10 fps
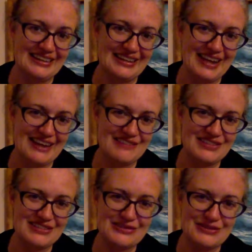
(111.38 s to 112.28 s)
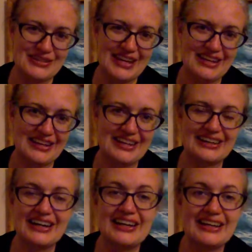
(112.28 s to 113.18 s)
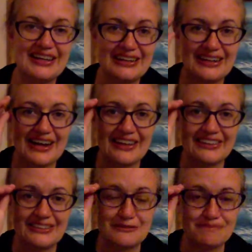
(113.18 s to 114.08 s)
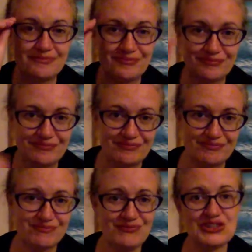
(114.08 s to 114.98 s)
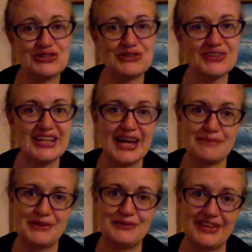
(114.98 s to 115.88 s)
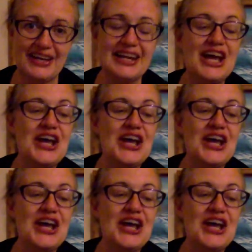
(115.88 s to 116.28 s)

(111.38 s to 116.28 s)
lavender or lilac color. So very happy with that.